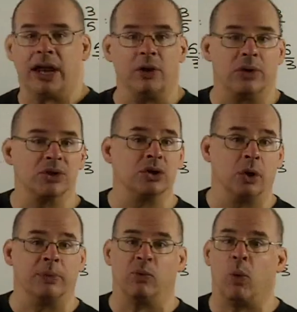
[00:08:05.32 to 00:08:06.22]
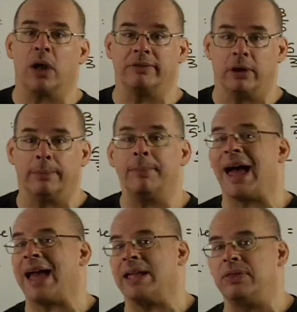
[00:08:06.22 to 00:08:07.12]
and I know the slope of one of them,
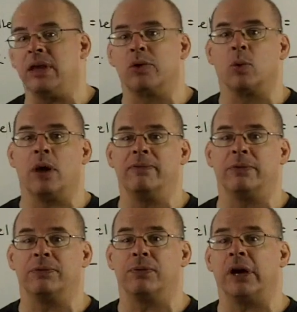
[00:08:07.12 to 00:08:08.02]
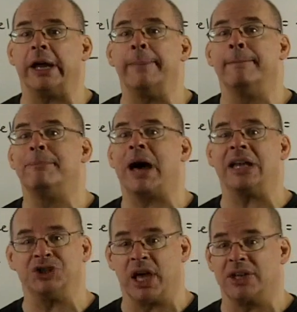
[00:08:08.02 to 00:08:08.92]
I get the other one for free by
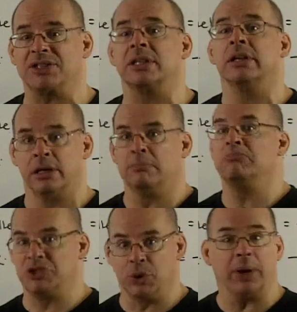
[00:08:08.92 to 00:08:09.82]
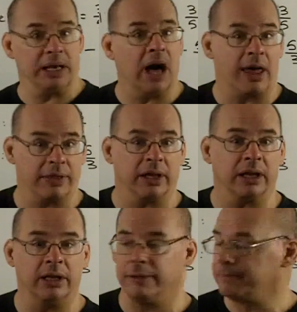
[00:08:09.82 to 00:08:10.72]
just doing nothing.